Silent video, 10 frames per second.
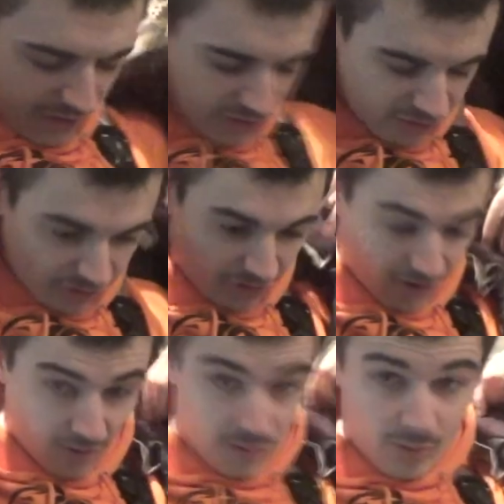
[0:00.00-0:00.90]
that.
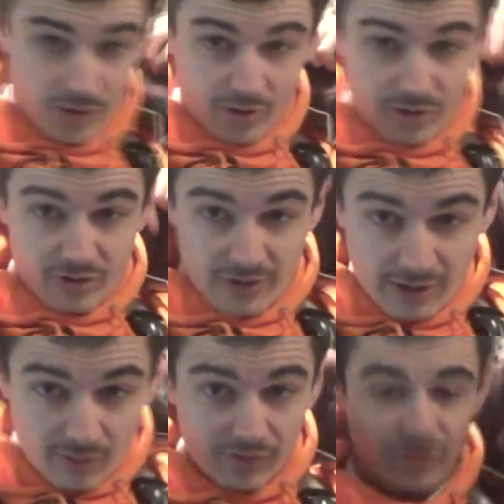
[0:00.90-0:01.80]
So, what you would do
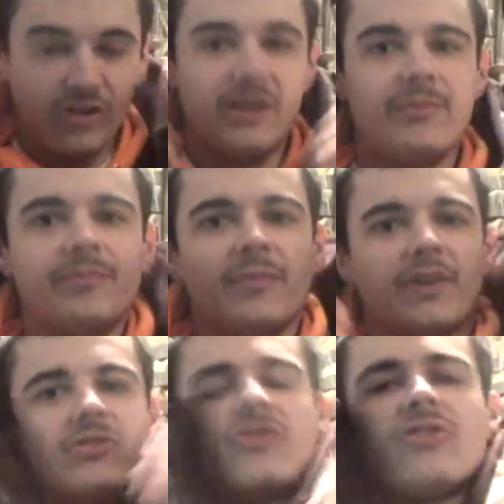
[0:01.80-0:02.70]
now, obviously,
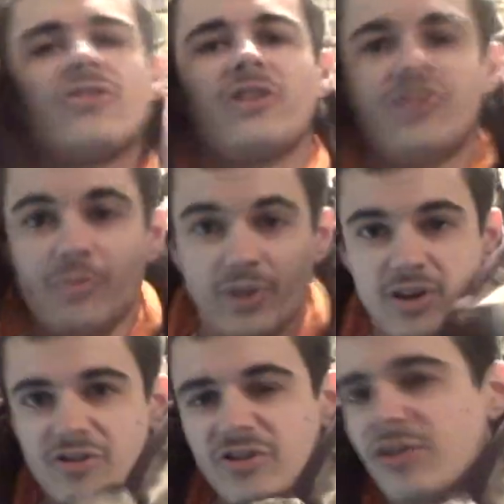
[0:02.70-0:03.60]
is just, this is pretty
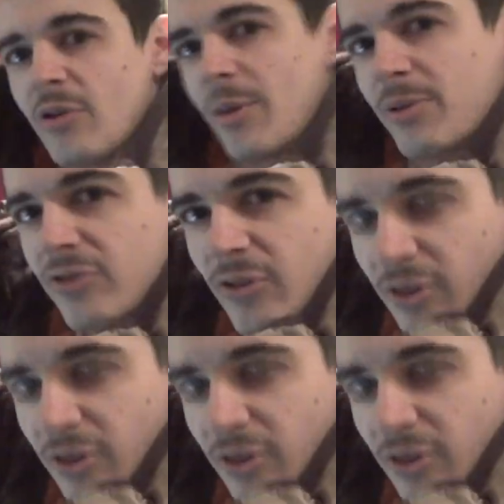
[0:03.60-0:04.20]
easy to do up, it's not